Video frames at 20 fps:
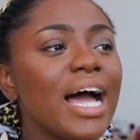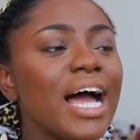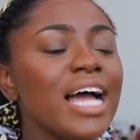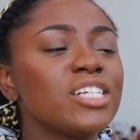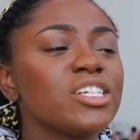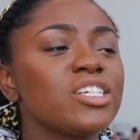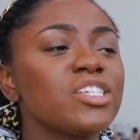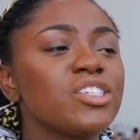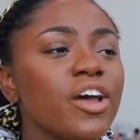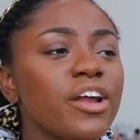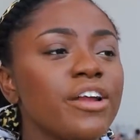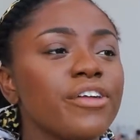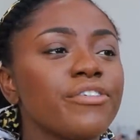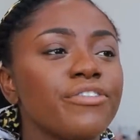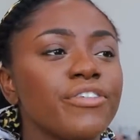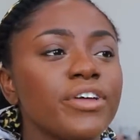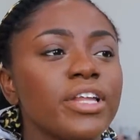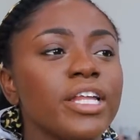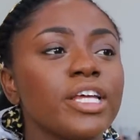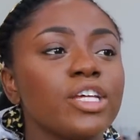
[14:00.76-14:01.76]
I just started
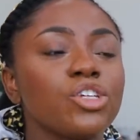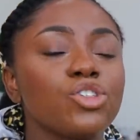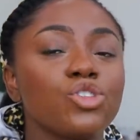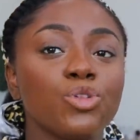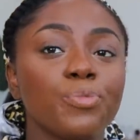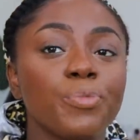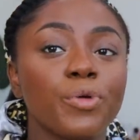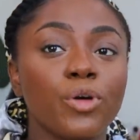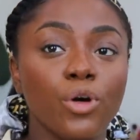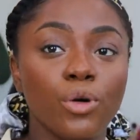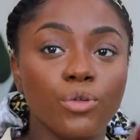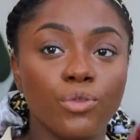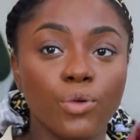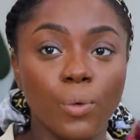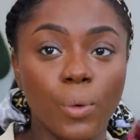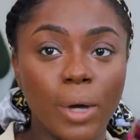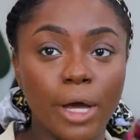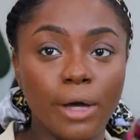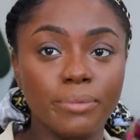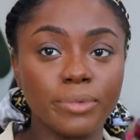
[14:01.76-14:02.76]
feeling super
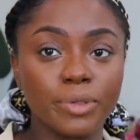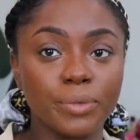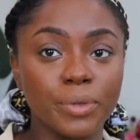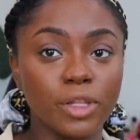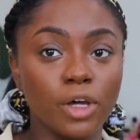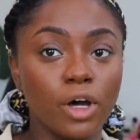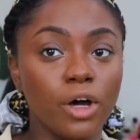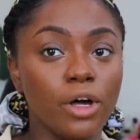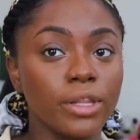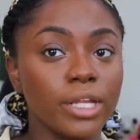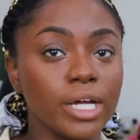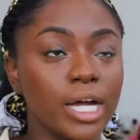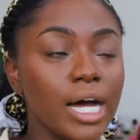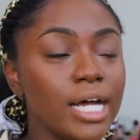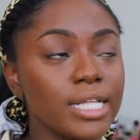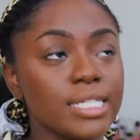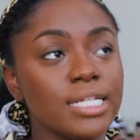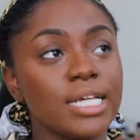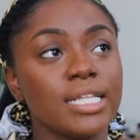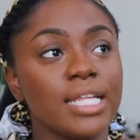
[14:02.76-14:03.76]
overwhelmed with all the
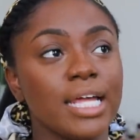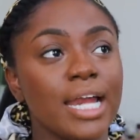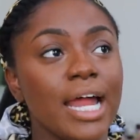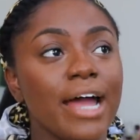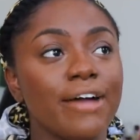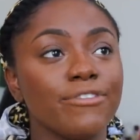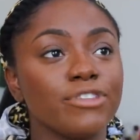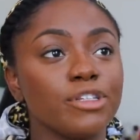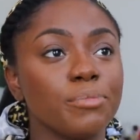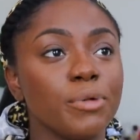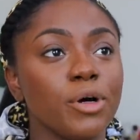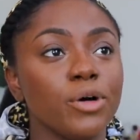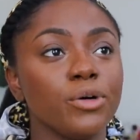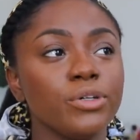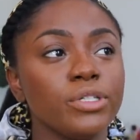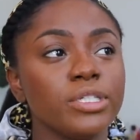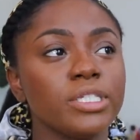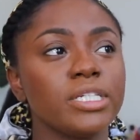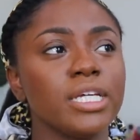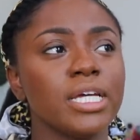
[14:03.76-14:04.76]
content that I have to
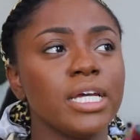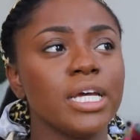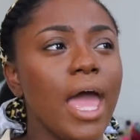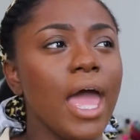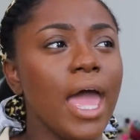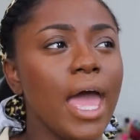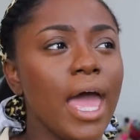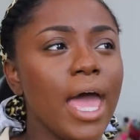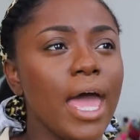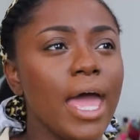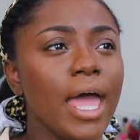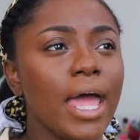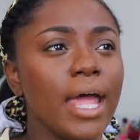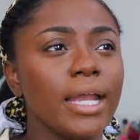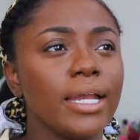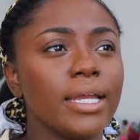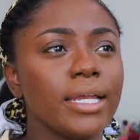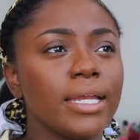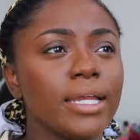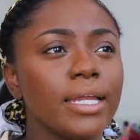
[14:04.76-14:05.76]
post,
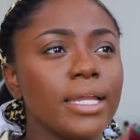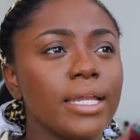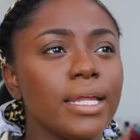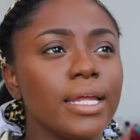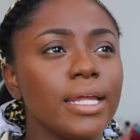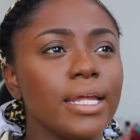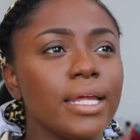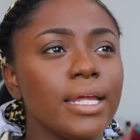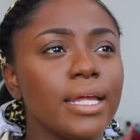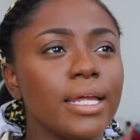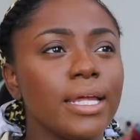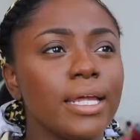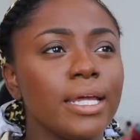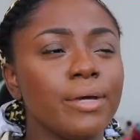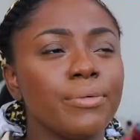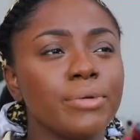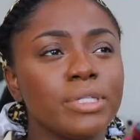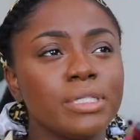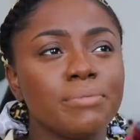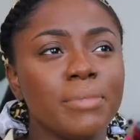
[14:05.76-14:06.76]
and
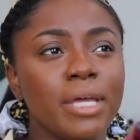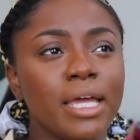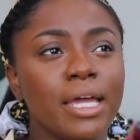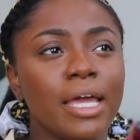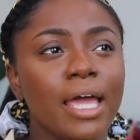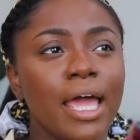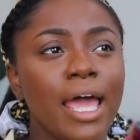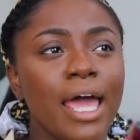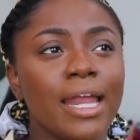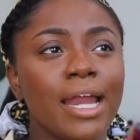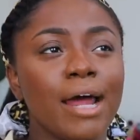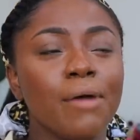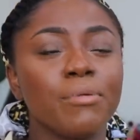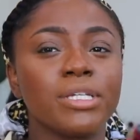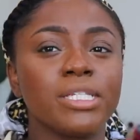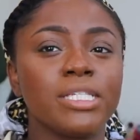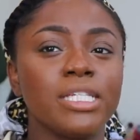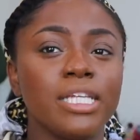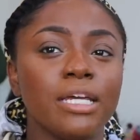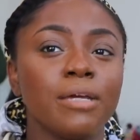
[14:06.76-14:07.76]
it was me, and I
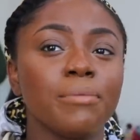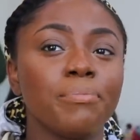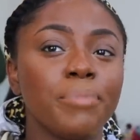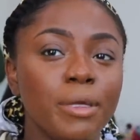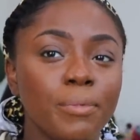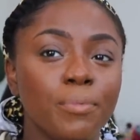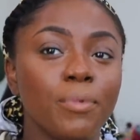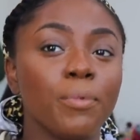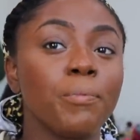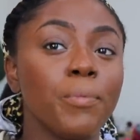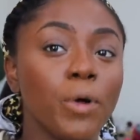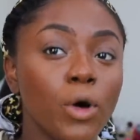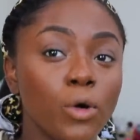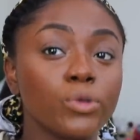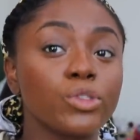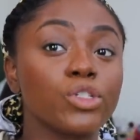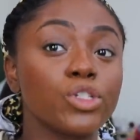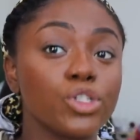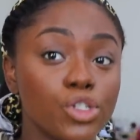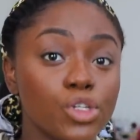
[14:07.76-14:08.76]
was seeing people
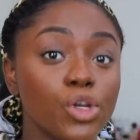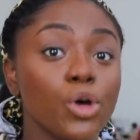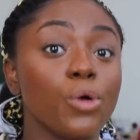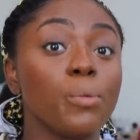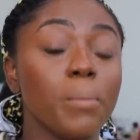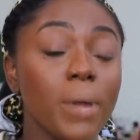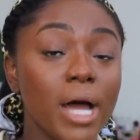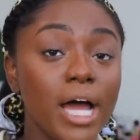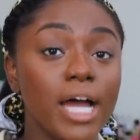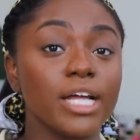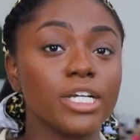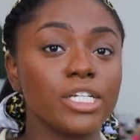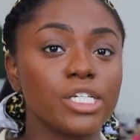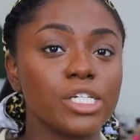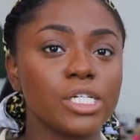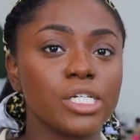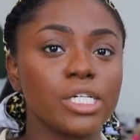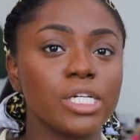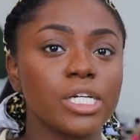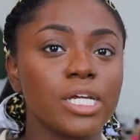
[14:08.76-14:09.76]
post so
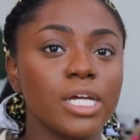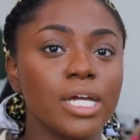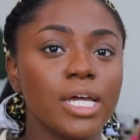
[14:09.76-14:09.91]
much,